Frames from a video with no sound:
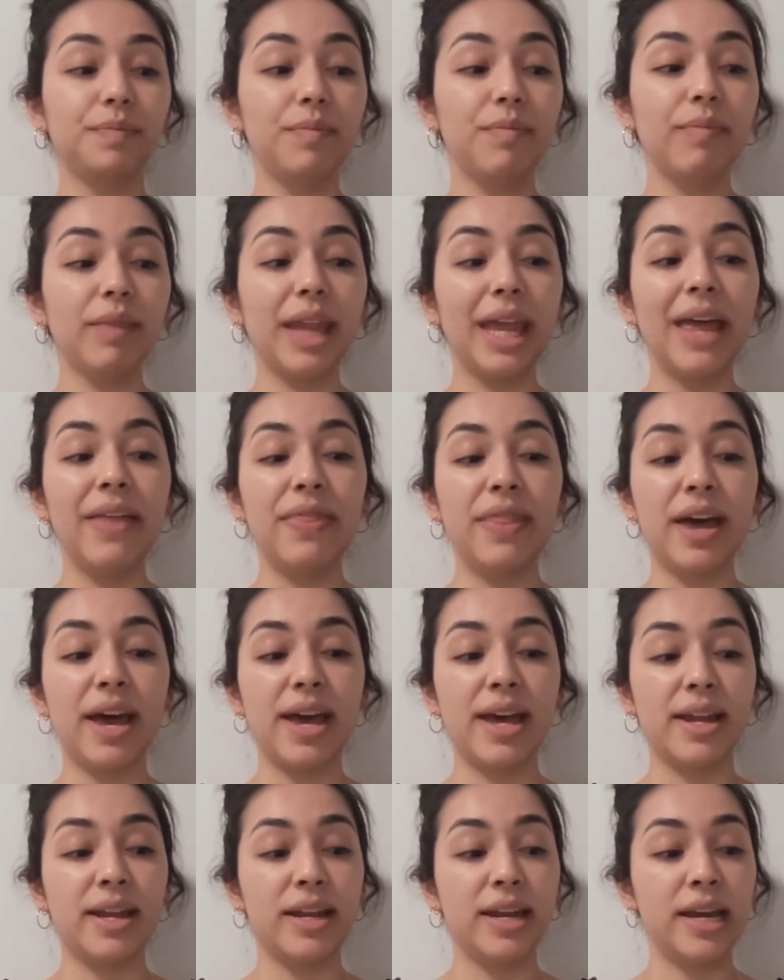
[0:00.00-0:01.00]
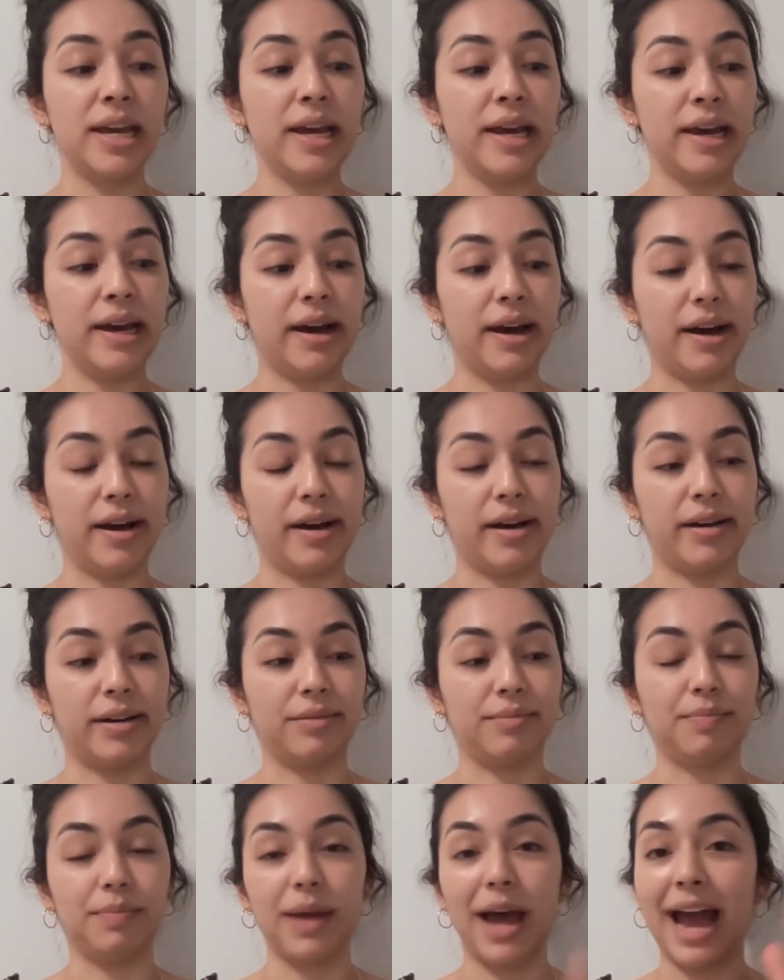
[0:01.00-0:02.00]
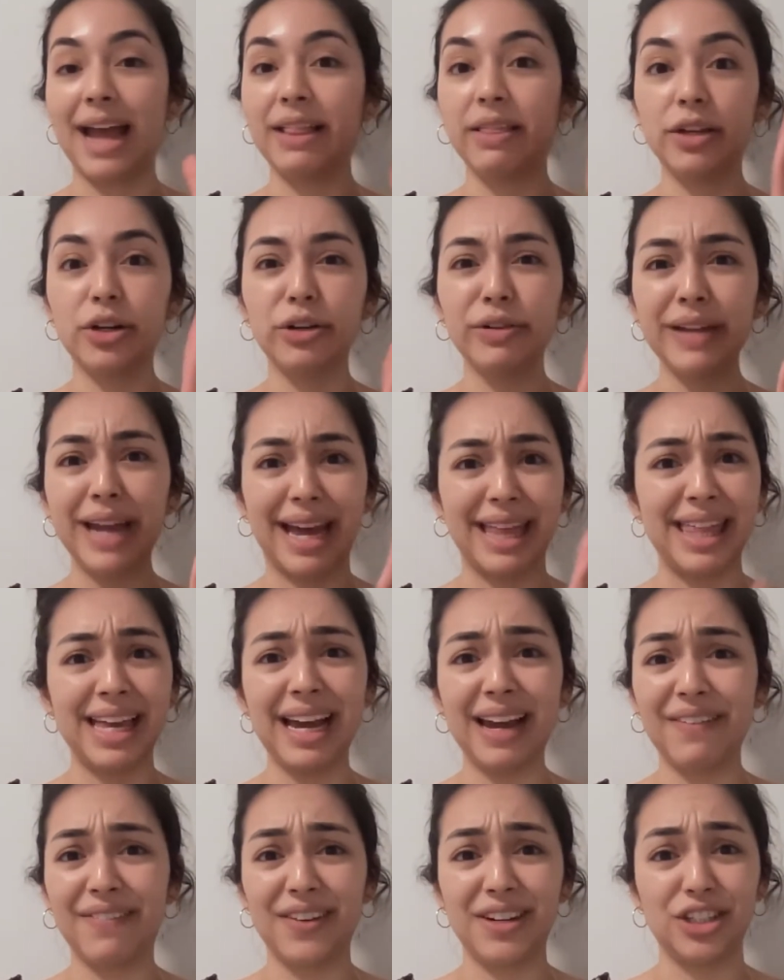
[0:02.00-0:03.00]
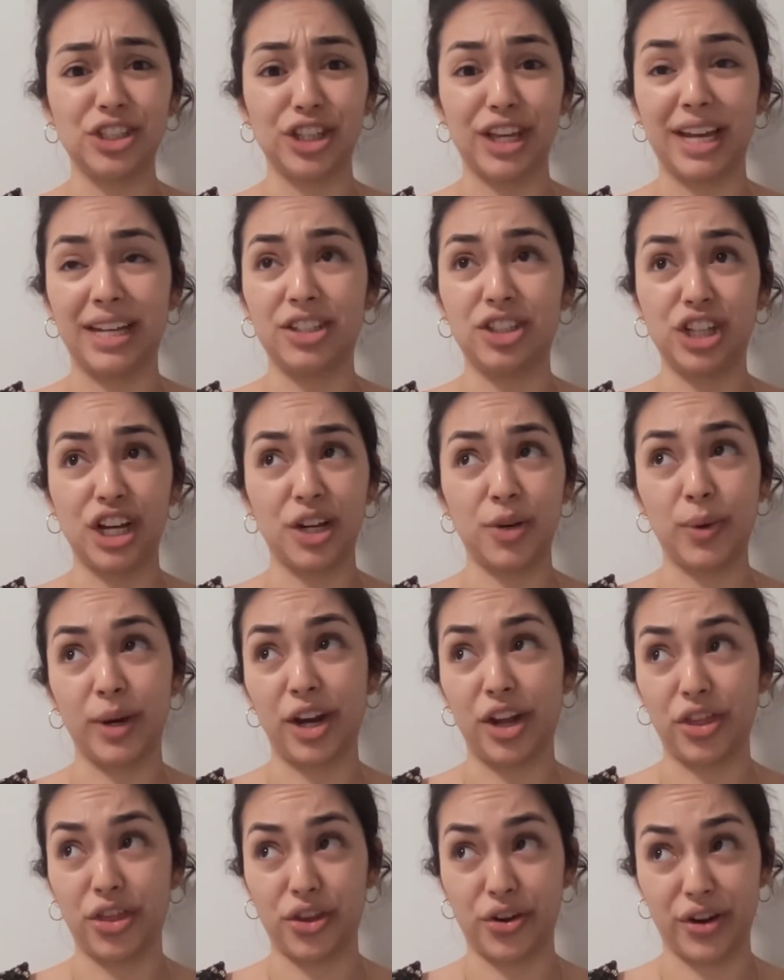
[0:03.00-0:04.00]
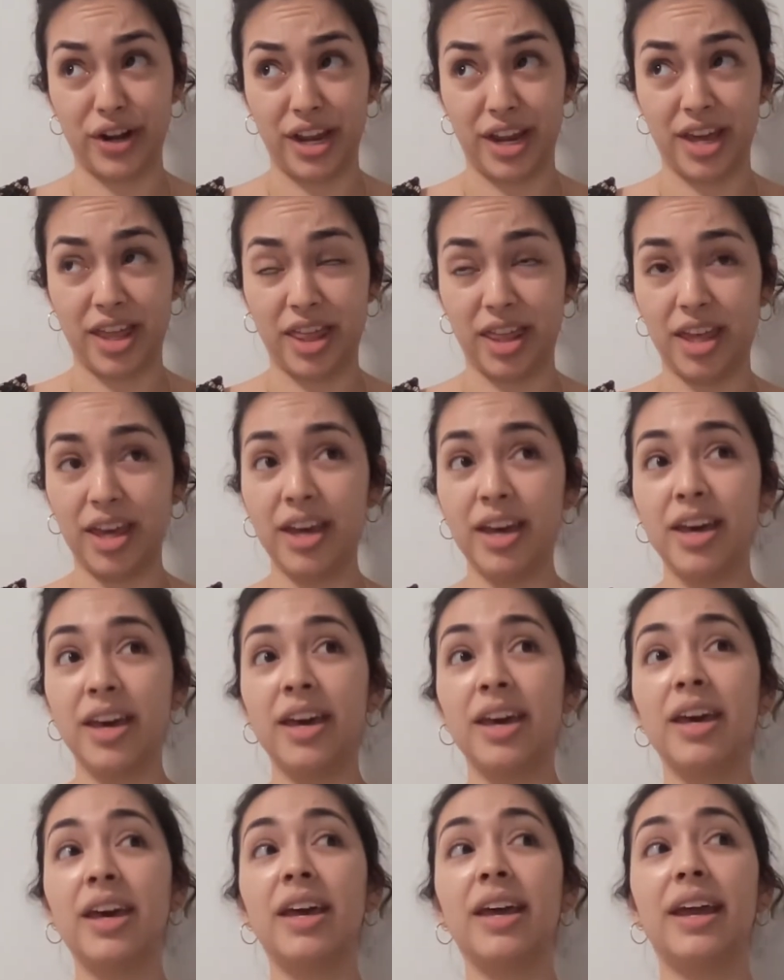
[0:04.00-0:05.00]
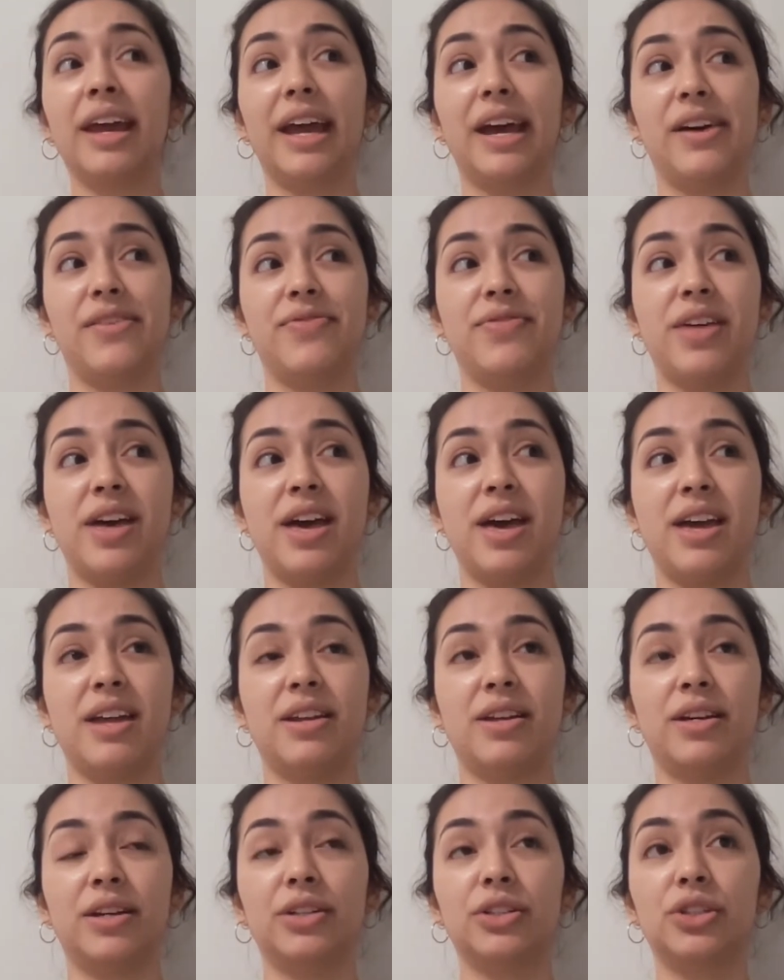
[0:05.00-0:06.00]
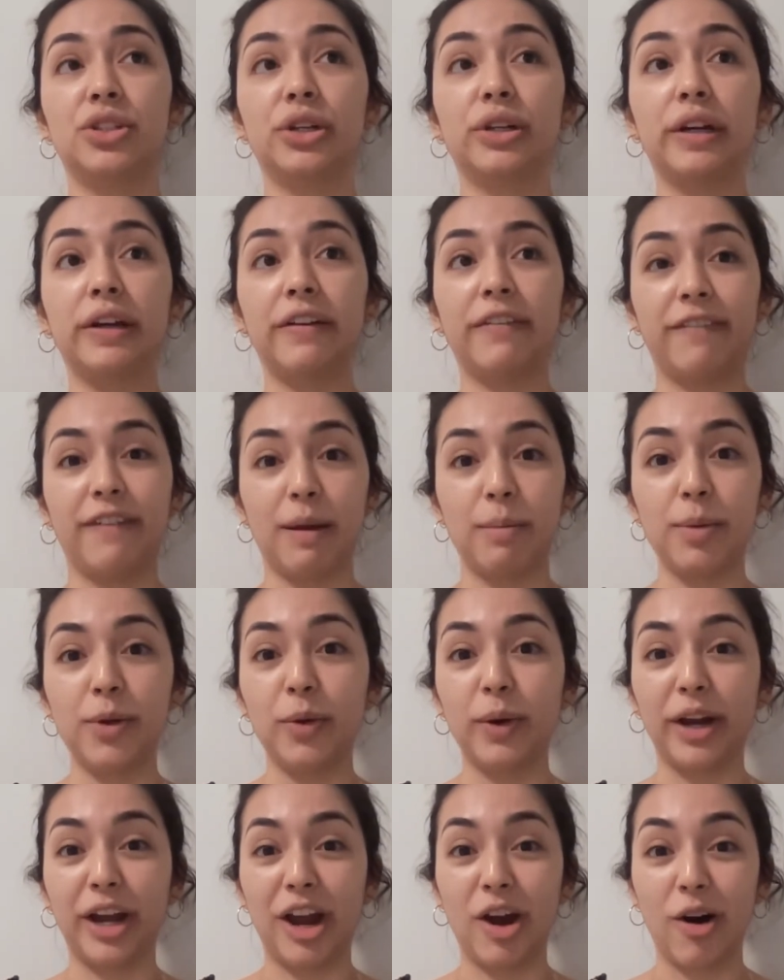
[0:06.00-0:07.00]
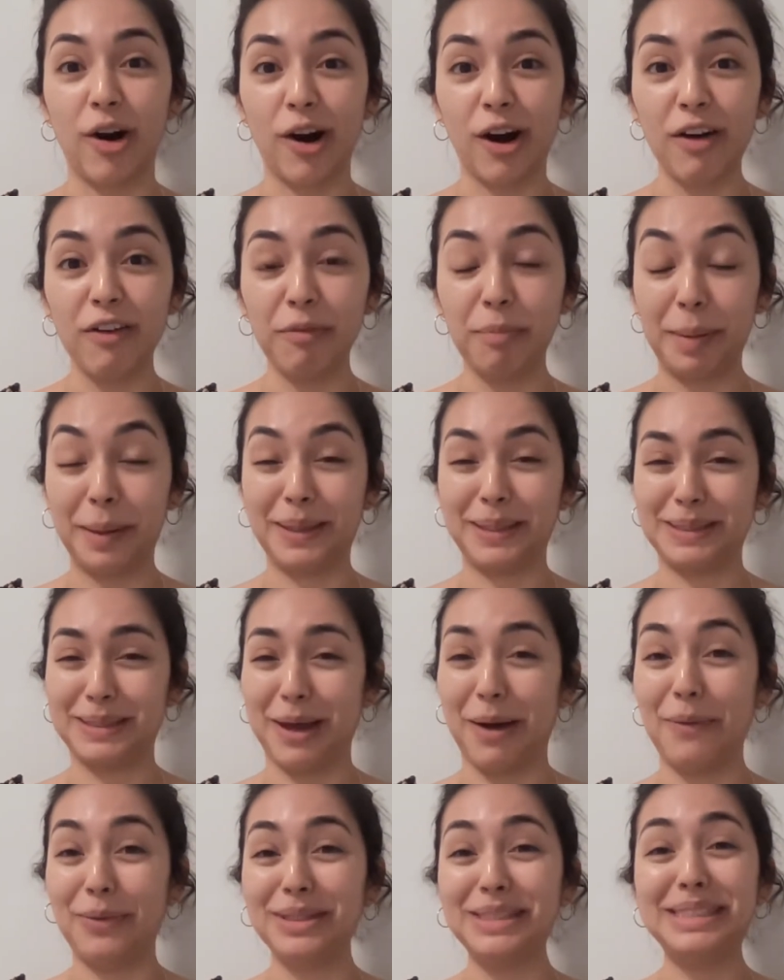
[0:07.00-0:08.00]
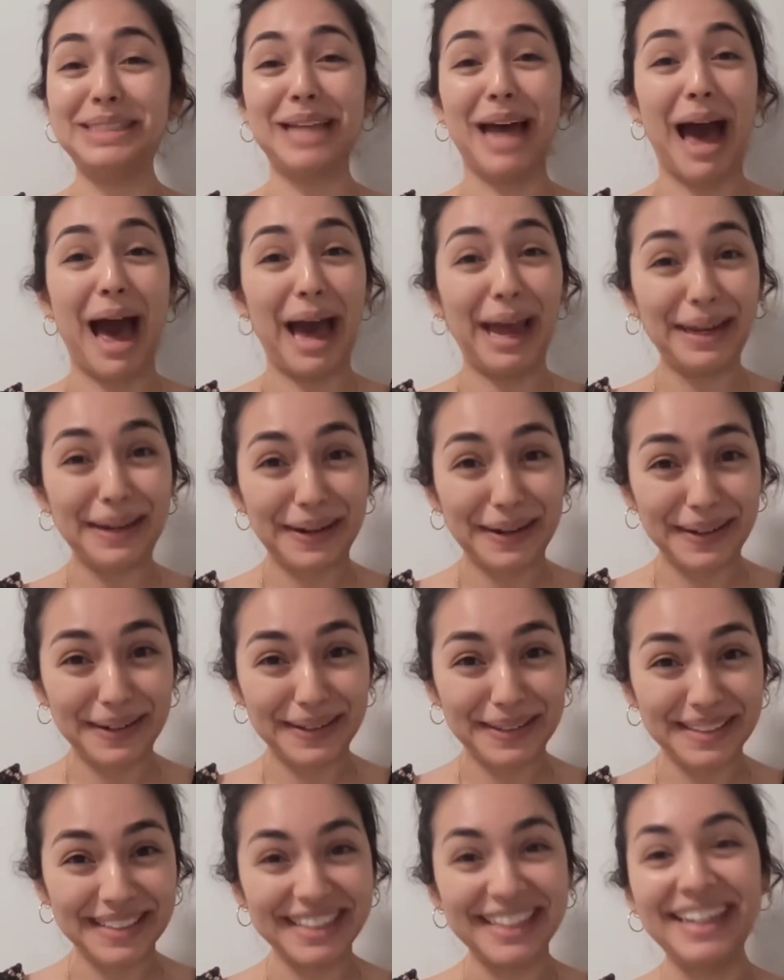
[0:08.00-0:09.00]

And then I think I finished like January 30th, and then took February off because I was tired.